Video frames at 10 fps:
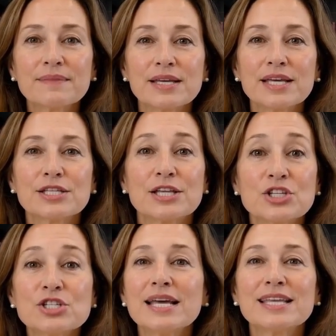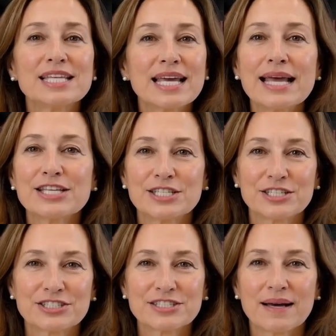the condition
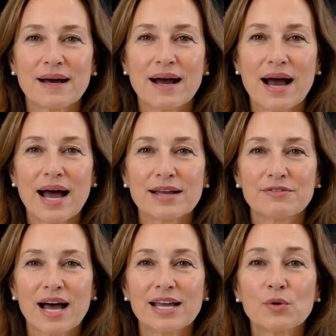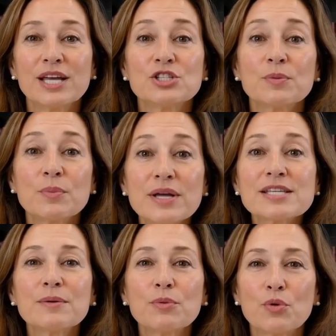indicators, and the valuation
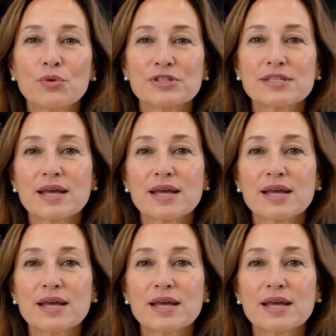principles